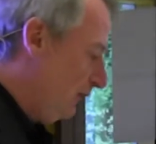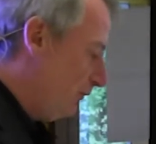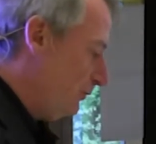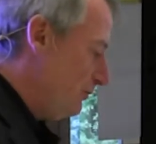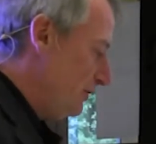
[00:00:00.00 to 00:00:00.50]

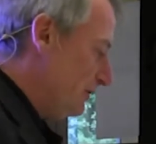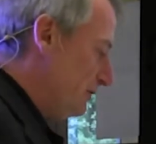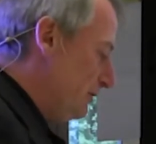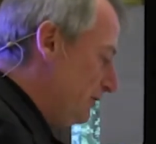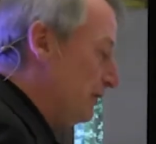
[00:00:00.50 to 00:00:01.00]
So
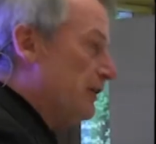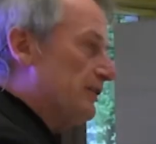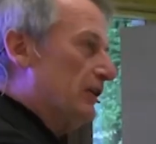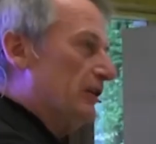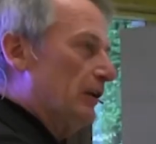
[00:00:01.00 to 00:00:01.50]
the
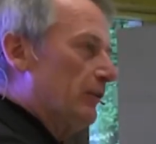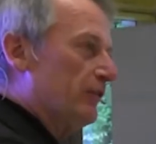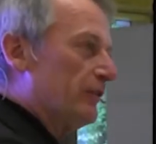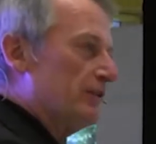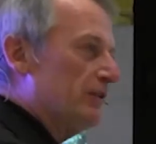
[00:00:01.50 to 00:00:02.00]
guys didn't know it
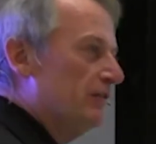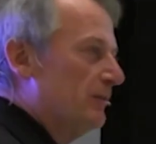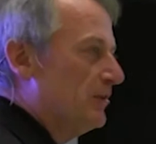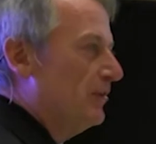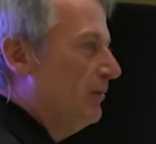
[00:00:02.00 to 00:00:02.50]
till they turned
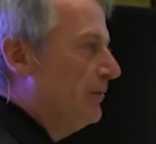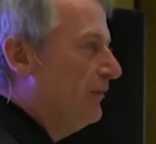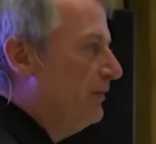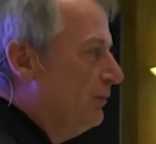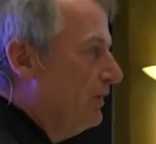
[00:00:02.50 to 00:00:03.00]
up tonight, but
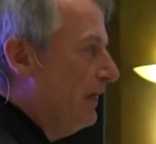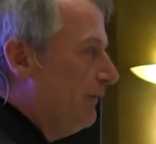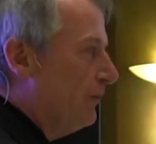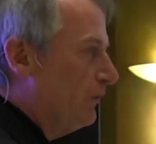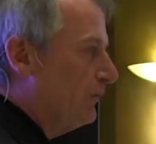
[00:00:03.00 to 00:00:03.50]
I said, we're going to
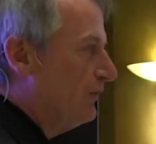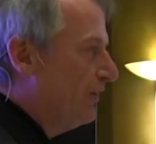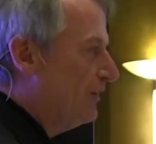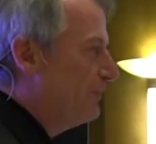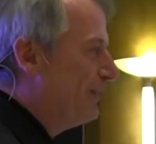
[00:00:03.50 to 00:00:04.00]
have the Oxford
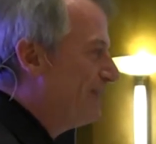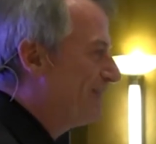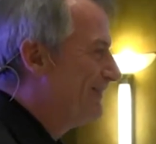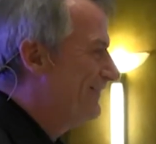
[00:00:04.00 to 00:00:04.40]
Star debate,